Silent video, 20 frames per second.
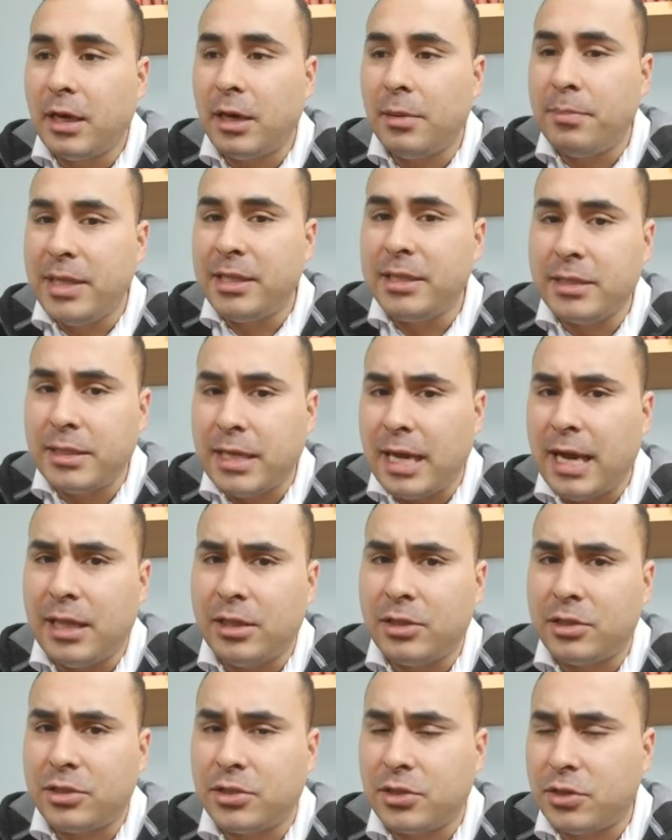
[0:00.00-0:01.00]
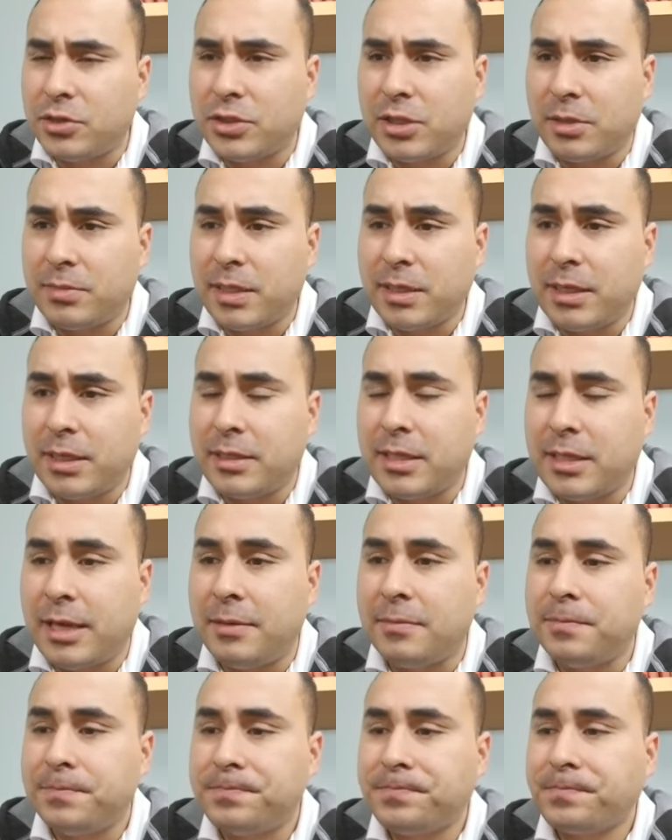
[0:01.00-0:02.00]
$1 million or something like
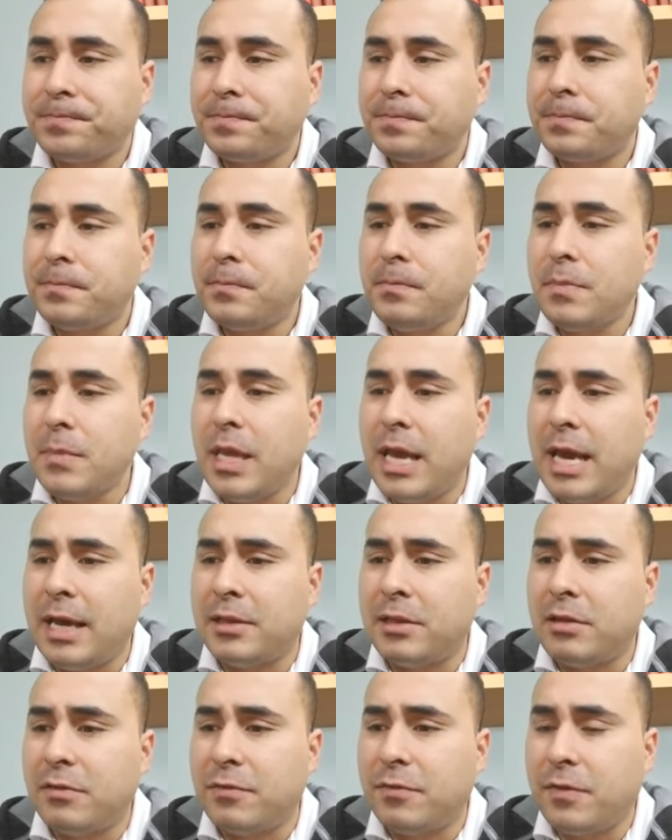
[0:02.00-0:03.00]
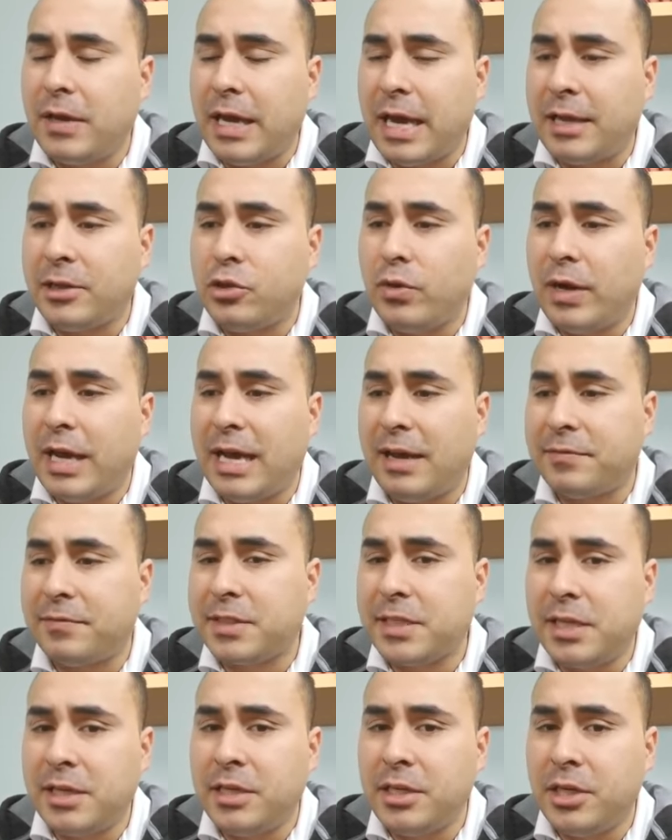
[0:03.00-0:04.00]
that, and you have
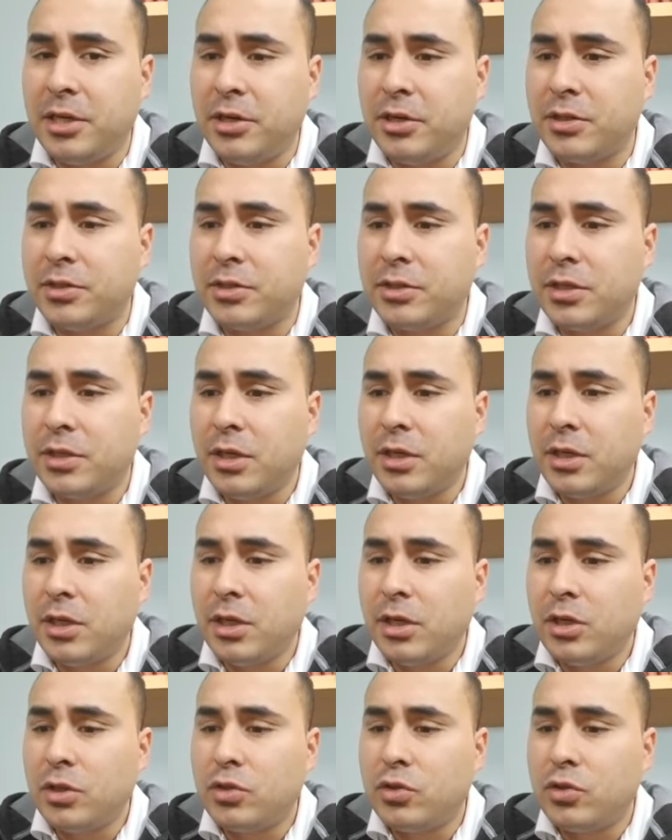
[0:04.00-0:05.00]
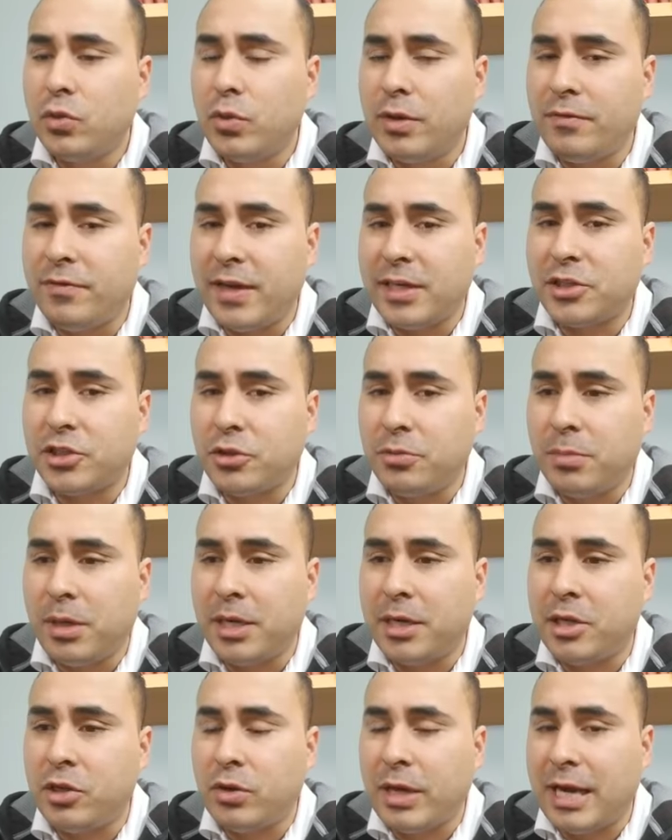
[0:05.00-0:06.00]
10 years to invest your
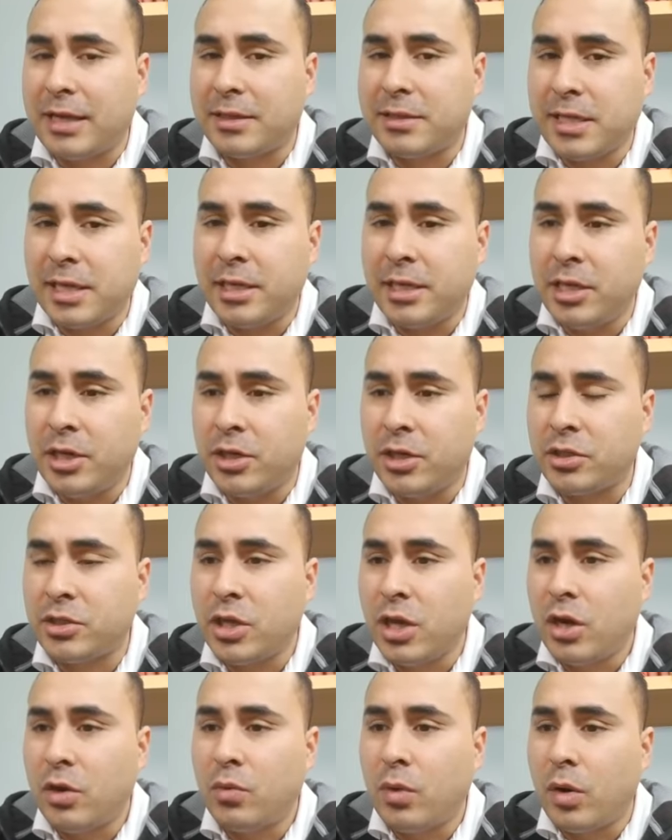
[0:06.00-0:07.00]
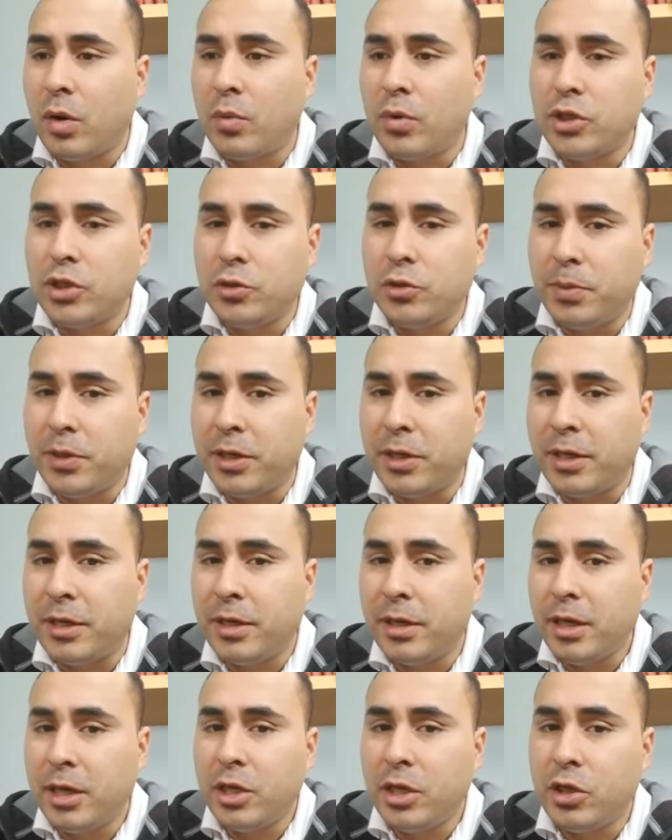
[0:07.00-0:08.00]
money, you got 10 years, where would you put
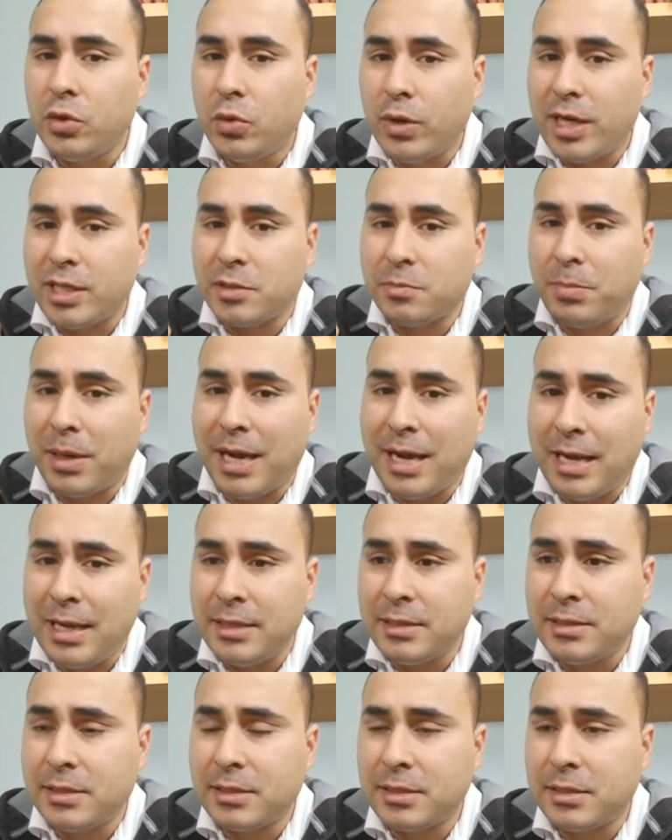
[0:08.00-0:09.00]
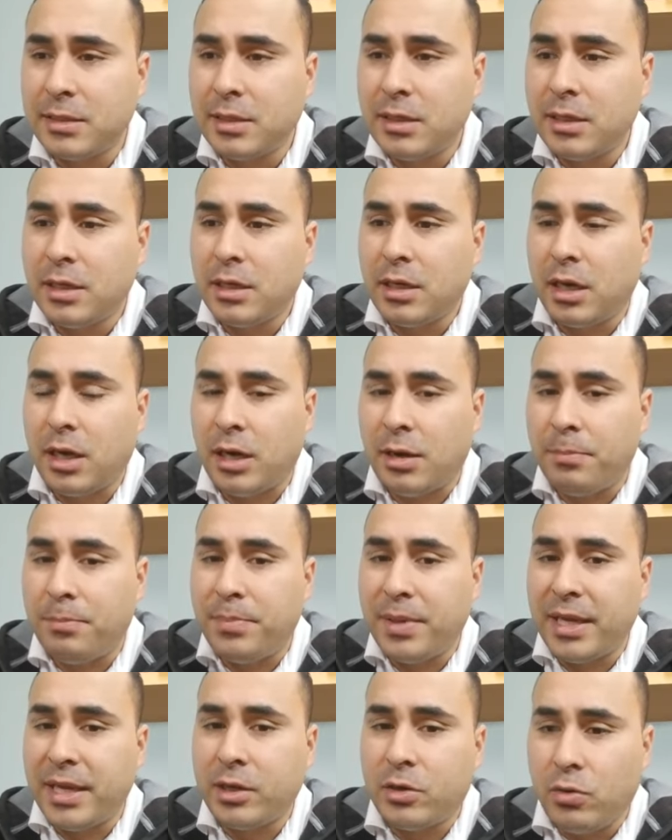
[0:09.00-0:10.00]
it? US bonds,
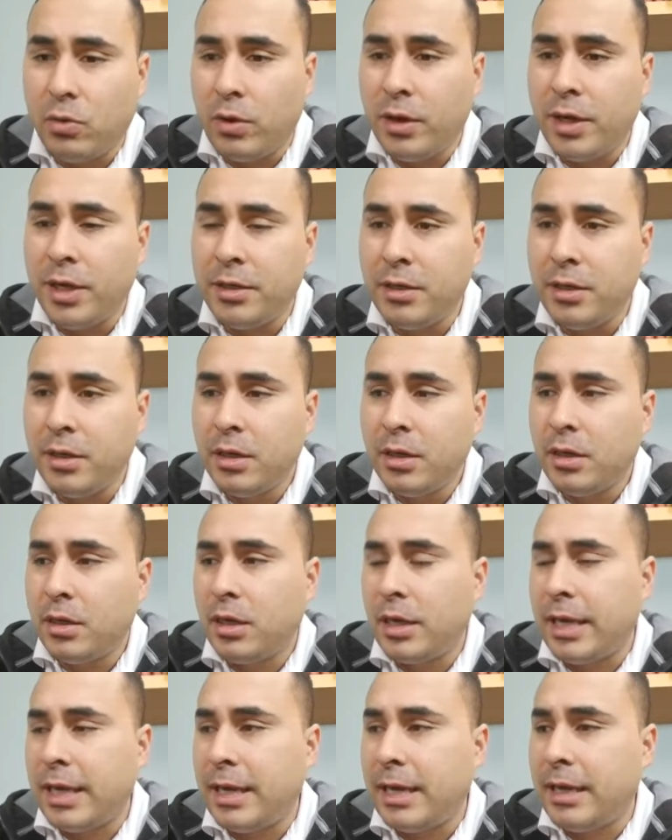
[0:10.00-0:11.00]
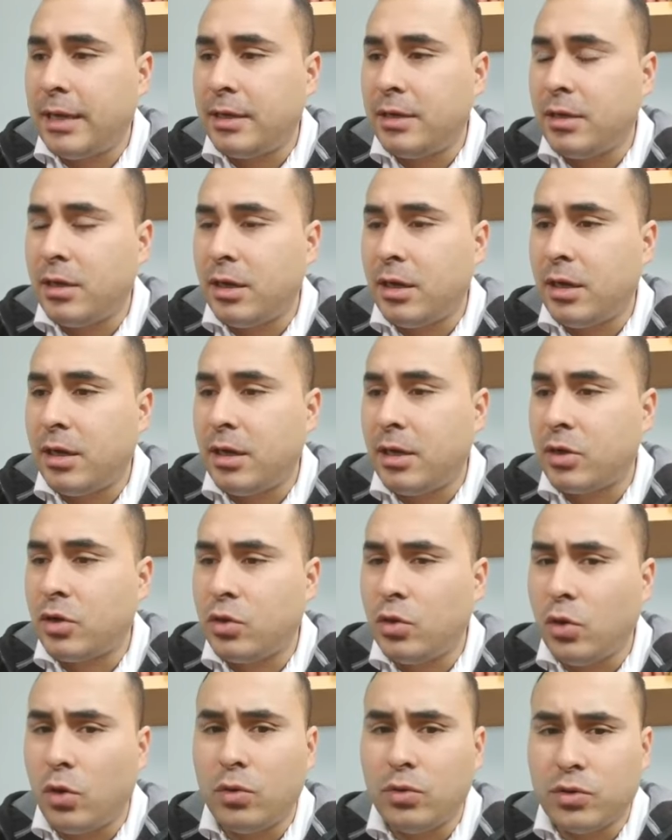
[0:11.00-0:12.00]
Bitcoin, and
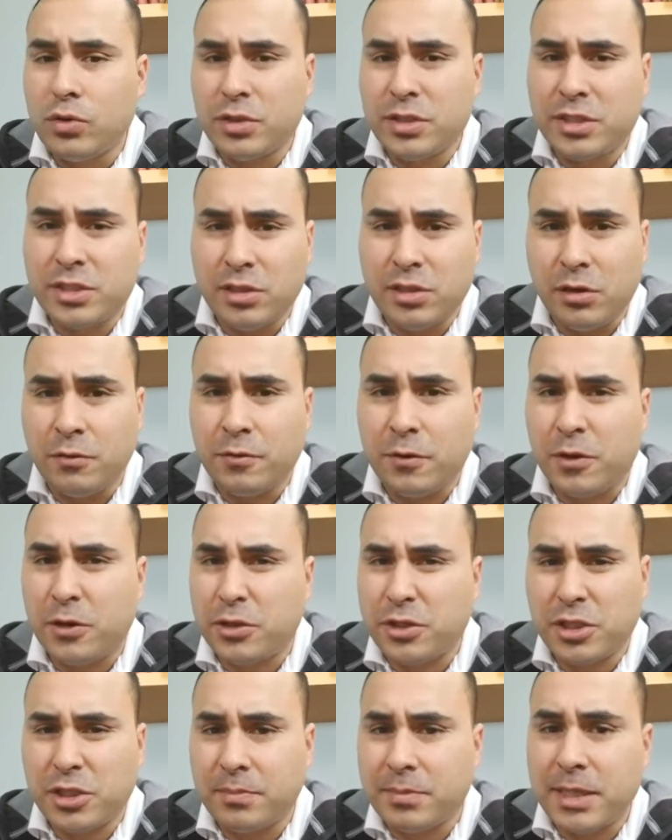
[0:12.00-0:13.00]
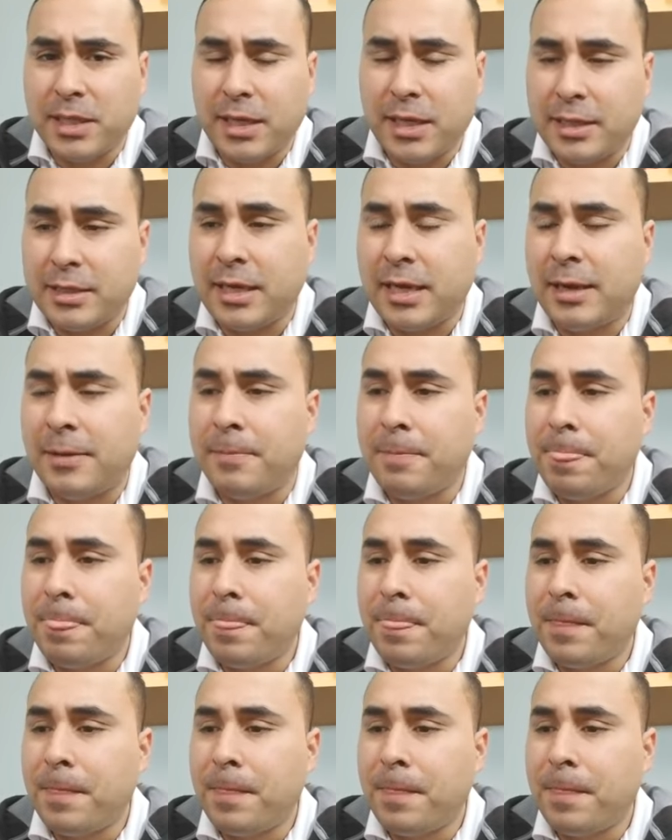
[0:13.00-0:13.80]
gold and silver or something like that.